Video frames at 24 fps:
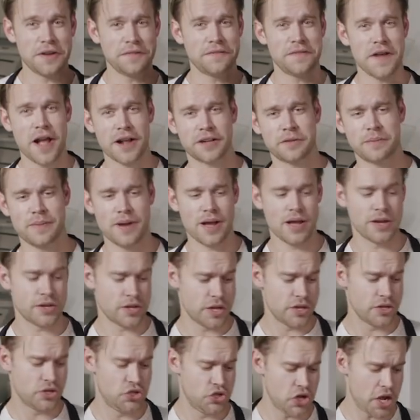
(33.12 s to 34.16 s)
Fun fact
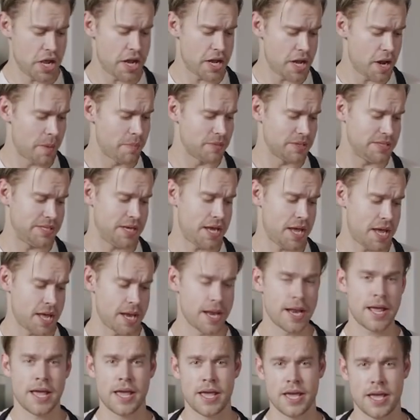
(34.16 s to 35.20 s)
about Gin number
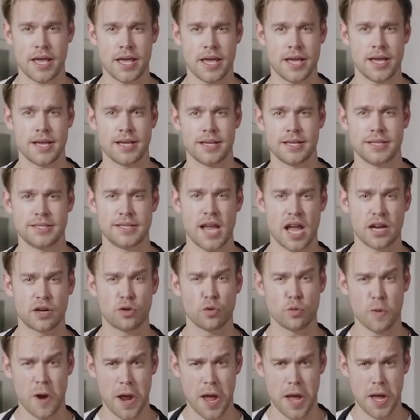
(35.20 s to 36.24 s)
10,
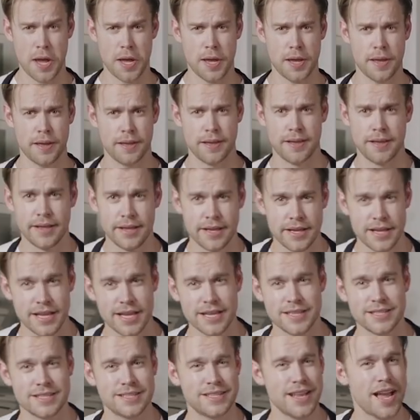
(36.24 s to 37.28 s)
Tanqueray,
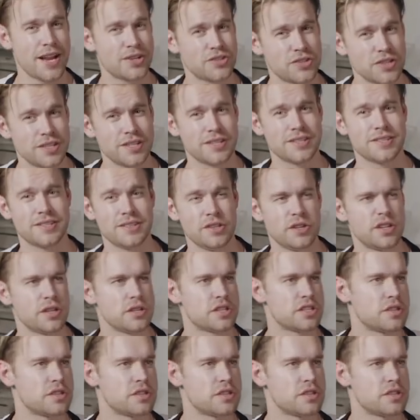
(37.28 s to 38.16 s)
is it's actually distilled